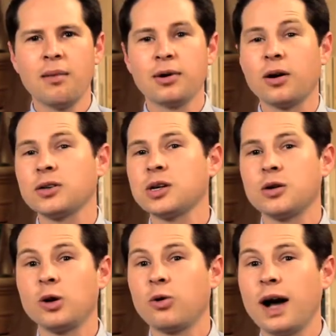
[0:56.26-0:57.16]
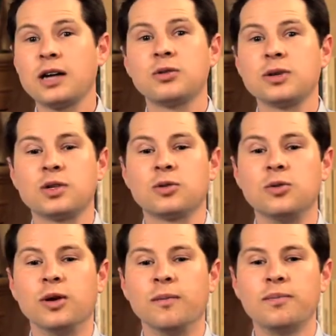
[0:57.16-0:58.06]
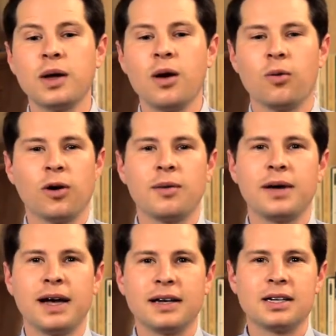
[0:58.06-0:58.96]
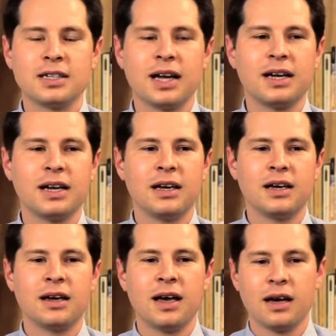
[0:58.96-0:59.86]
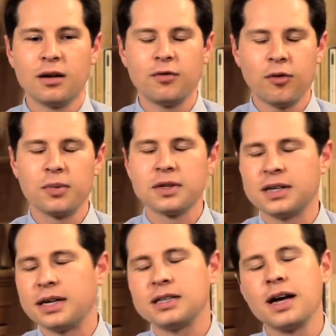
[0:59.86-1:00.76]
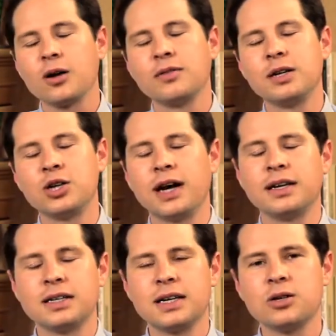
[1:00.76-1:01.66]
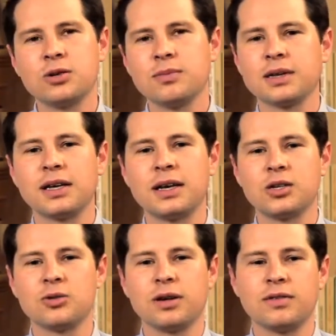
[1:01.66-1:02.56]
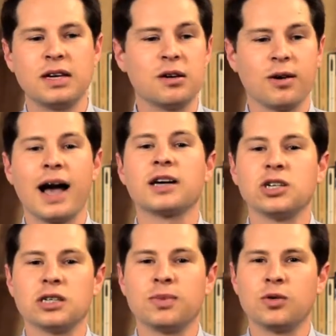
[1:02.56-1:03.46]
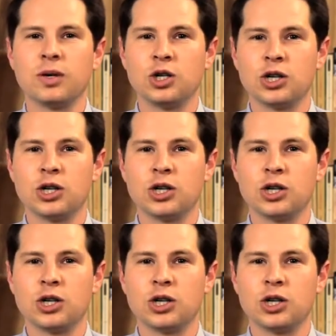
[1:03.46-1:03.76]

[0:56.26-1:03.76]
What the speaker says: but also to graduate school, where I began to study, in a formal sense, not only Chinese history, but the history of the interactions between